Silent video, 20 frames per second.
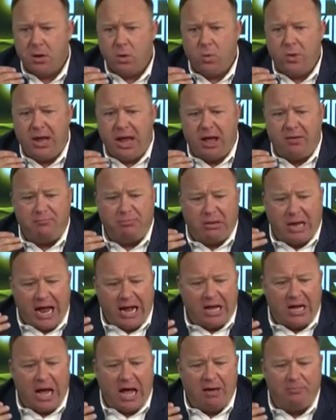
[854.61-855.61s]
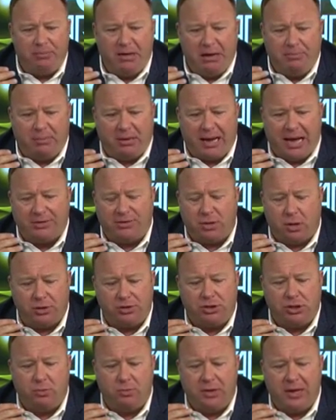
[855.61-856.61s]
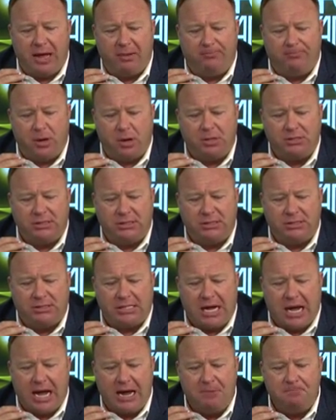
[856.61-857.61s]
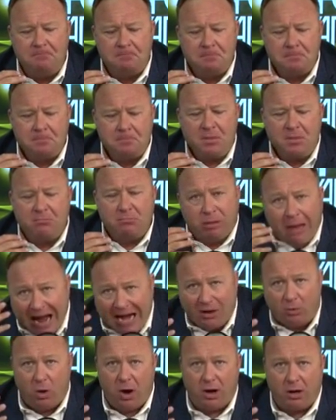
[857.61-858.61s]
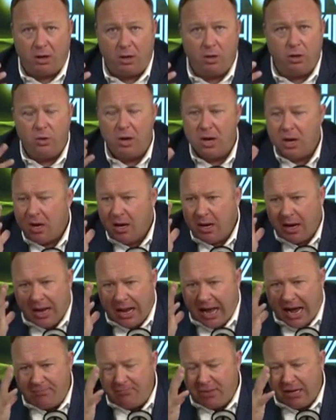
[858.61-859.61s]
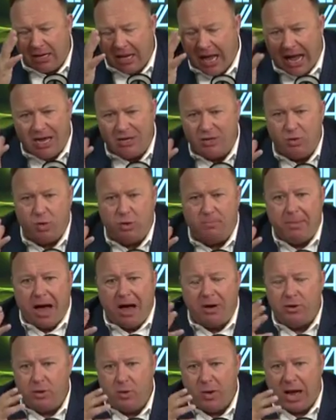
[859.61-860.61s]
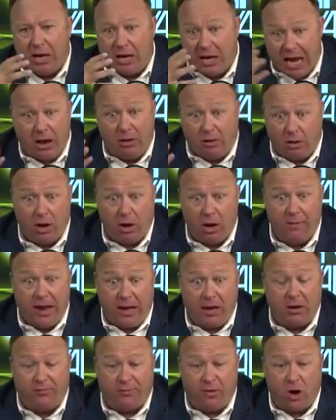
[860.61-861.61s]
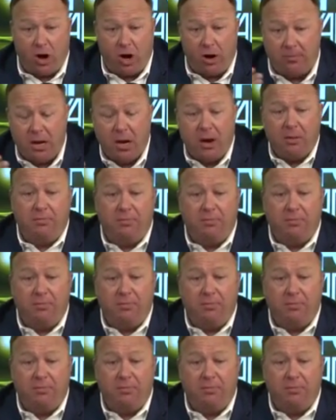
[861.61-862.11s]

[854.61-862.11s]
We have black op people. I told you we have folks inside Blackwater who I'd been lied to about and who I now learned, they confirmed,